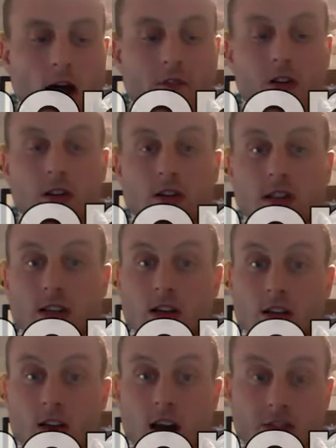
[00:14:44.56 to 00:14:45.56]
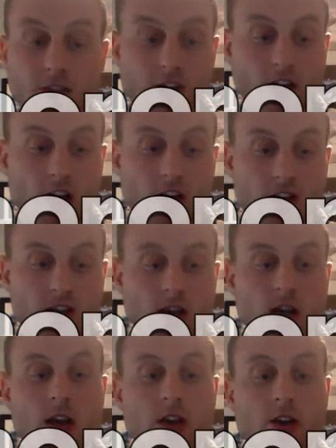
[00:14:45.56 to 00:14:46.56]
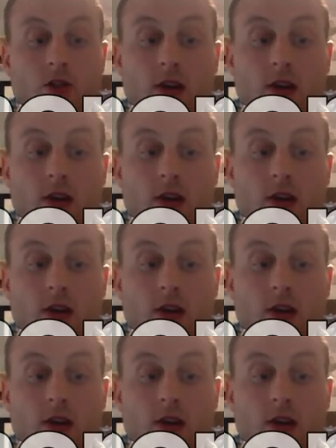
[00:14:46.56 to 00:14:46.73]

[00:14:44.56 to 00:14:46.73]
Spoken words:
For $695, you